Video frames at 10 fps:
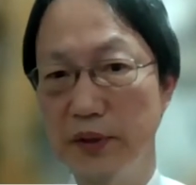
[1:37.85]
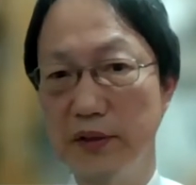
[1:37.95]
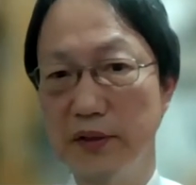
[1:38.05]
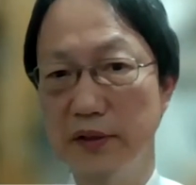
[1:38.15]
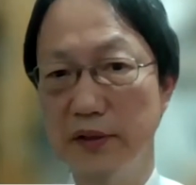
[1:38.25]

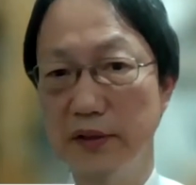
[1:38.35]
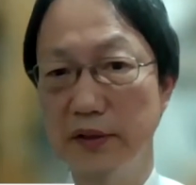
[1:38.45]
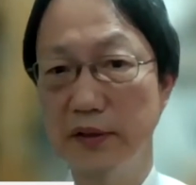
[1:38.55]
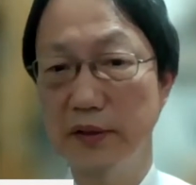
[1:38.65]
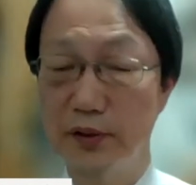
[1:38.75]
but
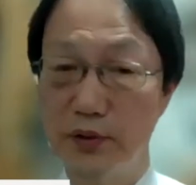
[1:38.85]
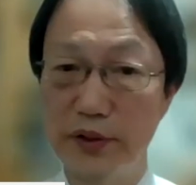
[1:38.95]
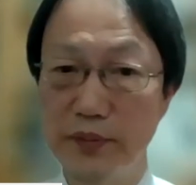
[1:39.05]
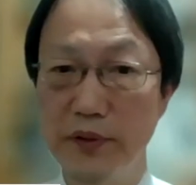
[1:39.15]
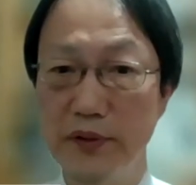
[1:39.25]
the
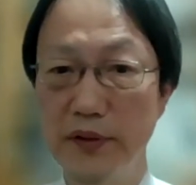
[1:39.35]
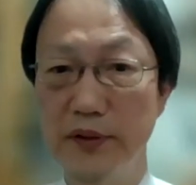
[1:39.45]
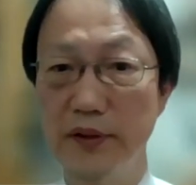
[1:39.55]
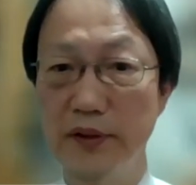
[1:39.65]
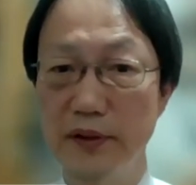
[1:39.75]
treatment,
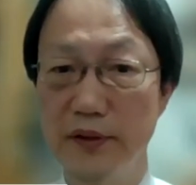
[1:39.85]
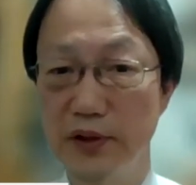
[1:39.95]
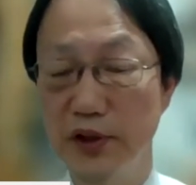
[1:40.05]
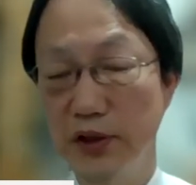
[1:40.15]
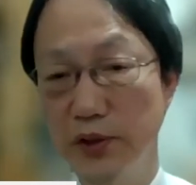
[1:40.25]
the
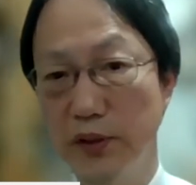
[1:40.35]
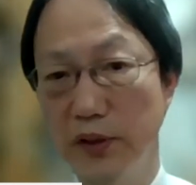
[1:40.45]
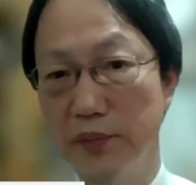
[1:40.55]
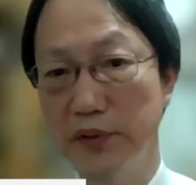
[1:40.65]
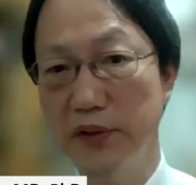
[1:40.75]
gene
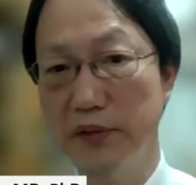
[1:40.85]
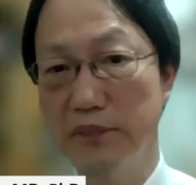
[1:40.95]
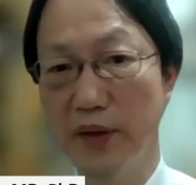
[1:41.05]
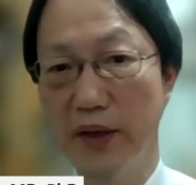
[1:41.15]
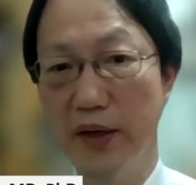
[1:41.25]

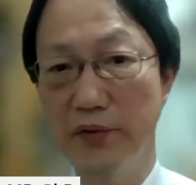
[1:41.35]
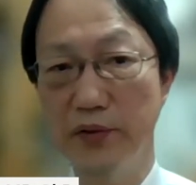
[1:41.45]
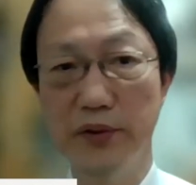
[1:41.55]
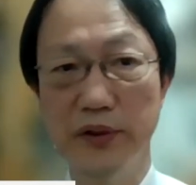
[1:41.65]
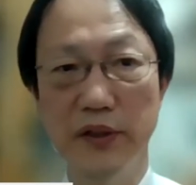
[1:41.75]
therapy
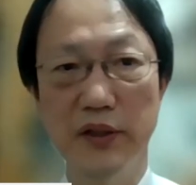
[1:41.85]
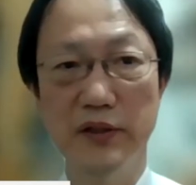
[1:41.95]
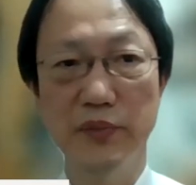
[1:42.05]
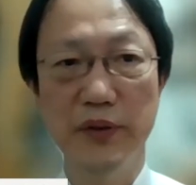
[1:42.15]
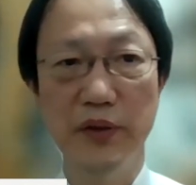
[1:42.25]
actually
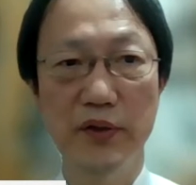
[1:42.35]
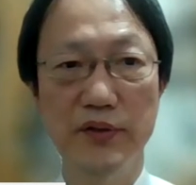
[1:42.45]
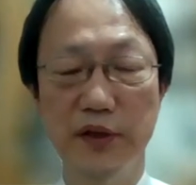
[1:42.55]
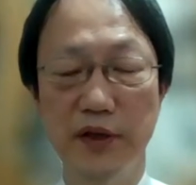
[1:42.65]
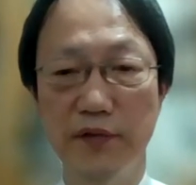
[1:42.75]
is
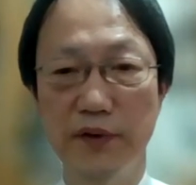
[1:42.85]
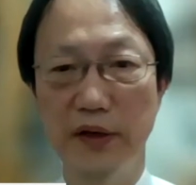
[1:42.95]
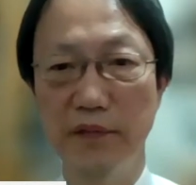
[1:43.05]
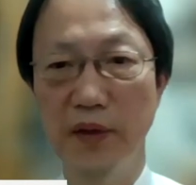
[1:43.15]
because of